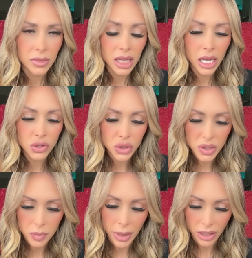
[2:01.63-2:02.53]

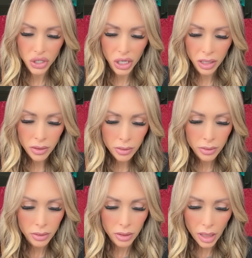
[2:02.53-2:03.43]
introspection
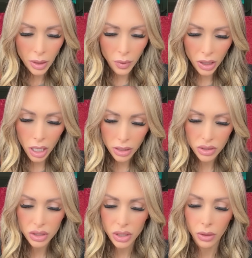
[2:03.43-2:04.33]
in
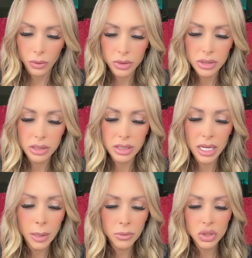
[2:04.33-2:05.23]
regards to
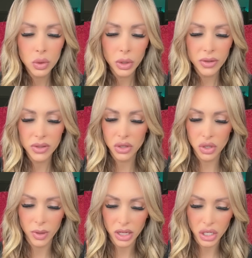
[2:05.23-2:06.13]
some sort of
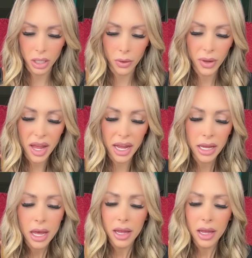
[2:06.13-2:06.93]
situation, okay?